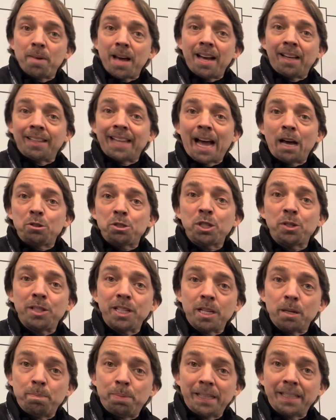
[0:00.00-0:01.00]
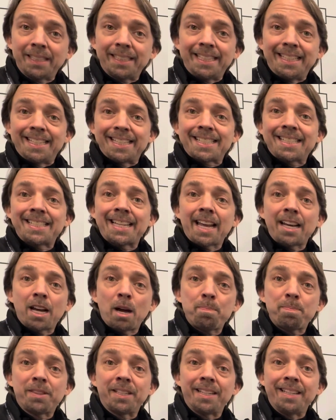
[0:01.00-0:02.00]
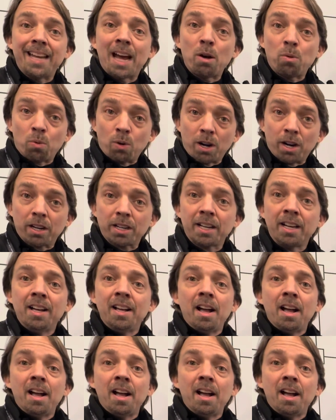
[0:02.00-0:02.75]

allows you the ability to set up the network